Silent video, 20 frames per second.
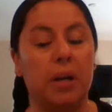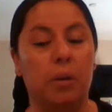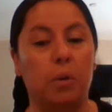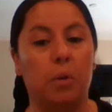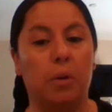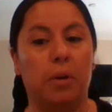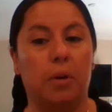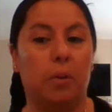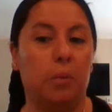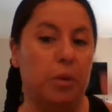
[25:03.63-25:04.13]

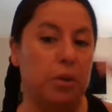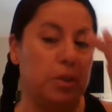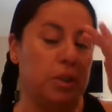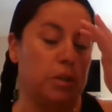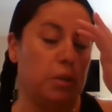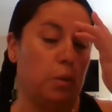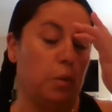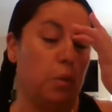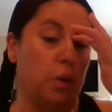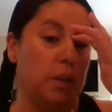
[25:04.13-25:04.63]
oil, which
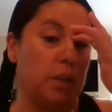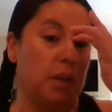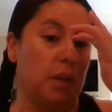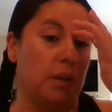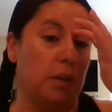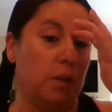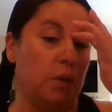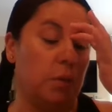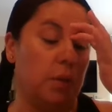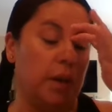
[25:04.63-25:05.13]
is the one
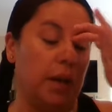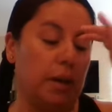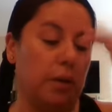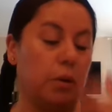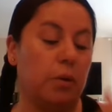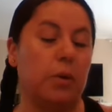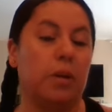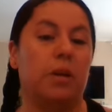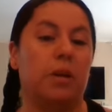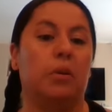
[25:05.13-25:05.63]
that you would add
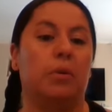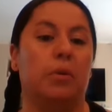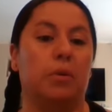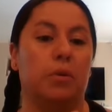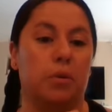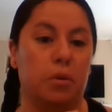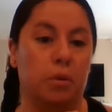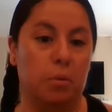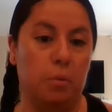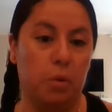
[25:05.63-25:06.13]
coconut oil
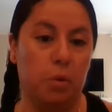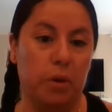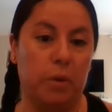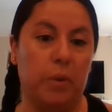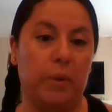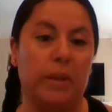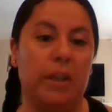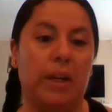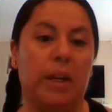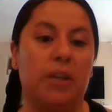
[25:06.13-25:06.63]
to, the morning
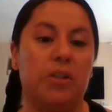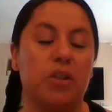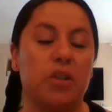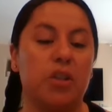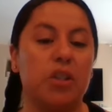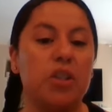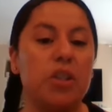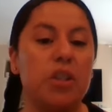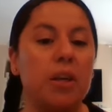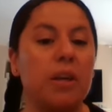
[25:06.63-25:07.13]
one that I
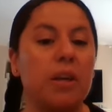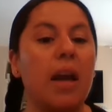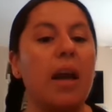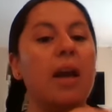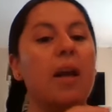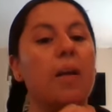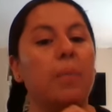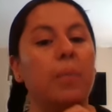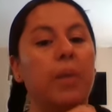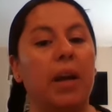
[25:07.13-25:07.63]
just took,
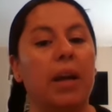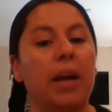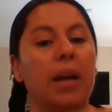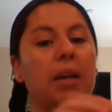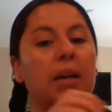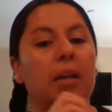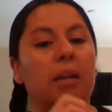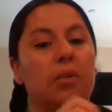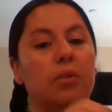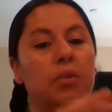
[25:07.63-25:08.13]
that
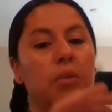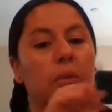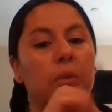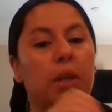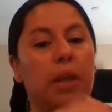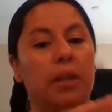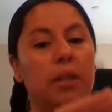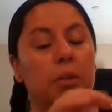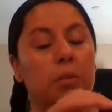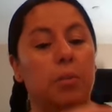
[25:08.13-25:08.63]
kind of gives you
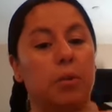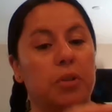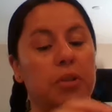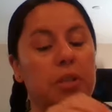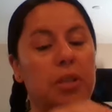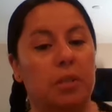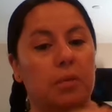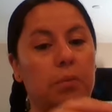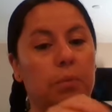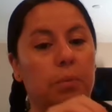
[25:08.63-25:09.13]
like
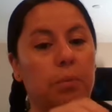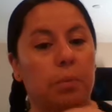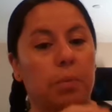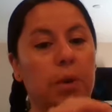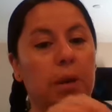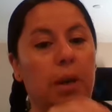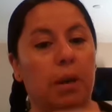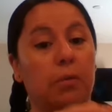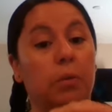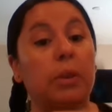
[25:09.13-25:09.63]
spurts of
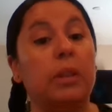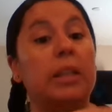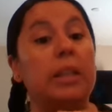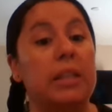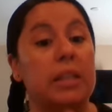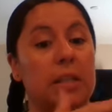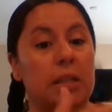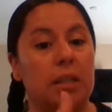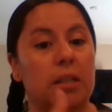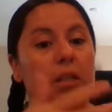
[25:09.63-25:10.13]

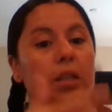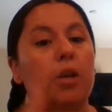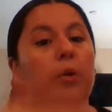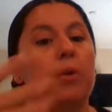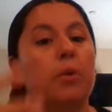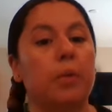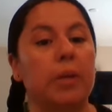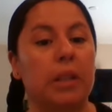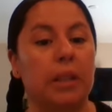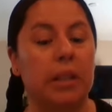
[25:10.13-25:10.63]
release, a
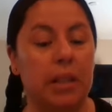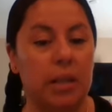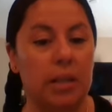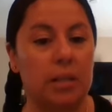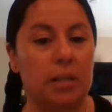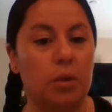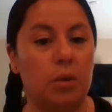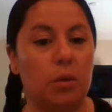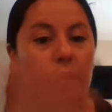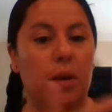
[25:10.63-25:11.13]
slower
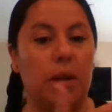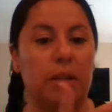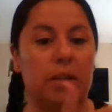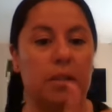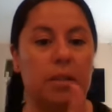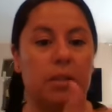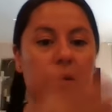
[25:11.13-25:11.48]
release. So it's